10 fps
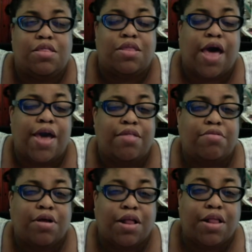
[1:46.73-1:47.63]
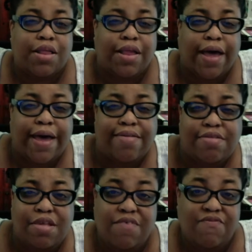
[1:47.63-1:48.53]
nice
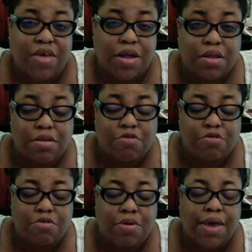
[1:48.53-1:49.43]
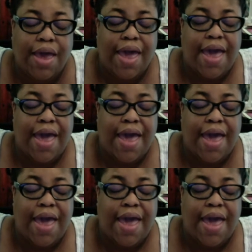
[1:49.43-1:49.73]
classy feeling to it.